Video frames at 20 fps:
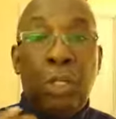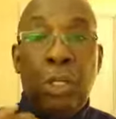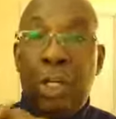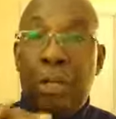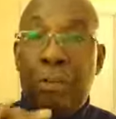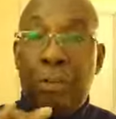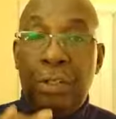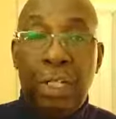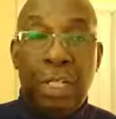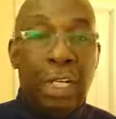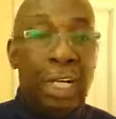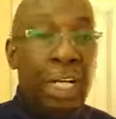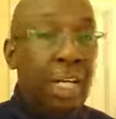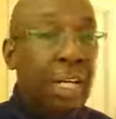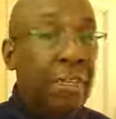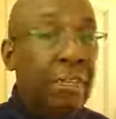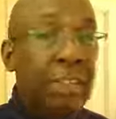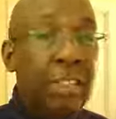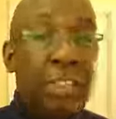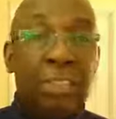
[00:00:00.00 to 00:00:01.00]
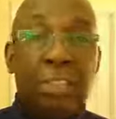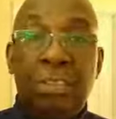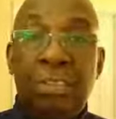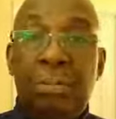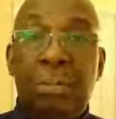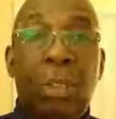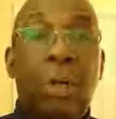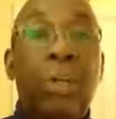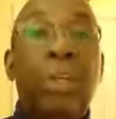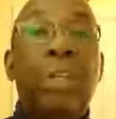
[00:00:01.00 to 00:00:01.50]
turn off your
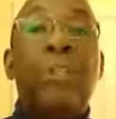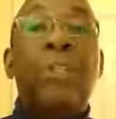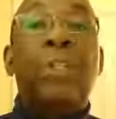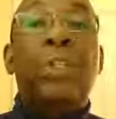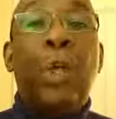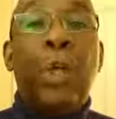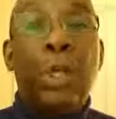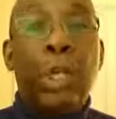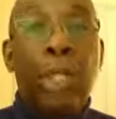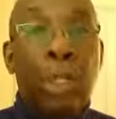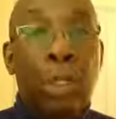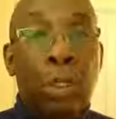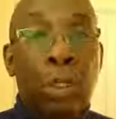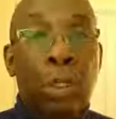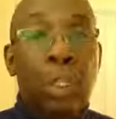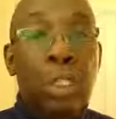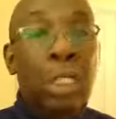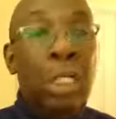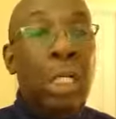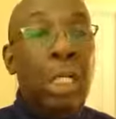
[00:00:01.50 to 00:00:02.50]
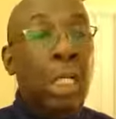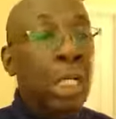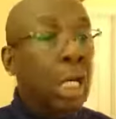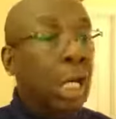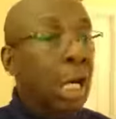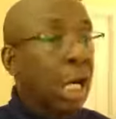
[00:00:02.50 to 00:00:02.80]
oven, don't even turn it on.